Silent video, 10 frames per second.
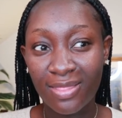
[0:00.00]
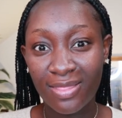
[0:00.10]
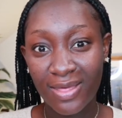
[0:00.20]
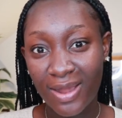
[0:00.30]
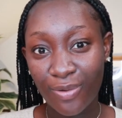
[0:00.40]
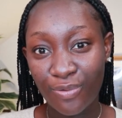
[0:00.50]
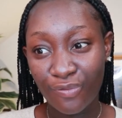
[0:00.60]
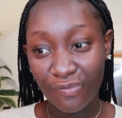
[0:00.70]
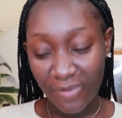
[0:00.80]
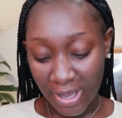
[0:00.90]
that
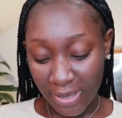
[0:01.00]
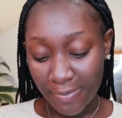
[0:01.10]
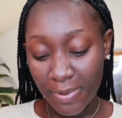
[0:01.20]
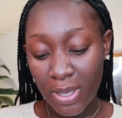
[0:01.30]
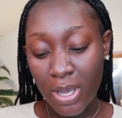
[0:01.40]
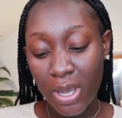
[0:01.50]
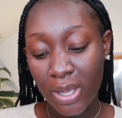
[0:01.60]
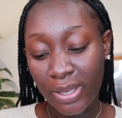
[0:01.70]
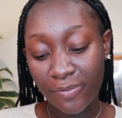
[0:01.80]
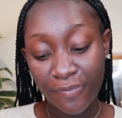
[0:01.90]
whole vibe,
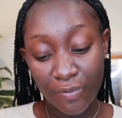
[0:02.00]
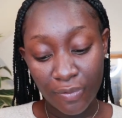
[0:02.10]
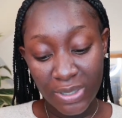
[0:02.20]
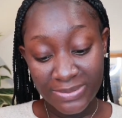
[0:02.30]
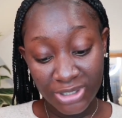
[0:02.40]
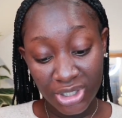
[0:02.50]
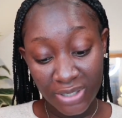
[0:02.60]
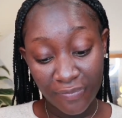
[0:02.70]
and for especially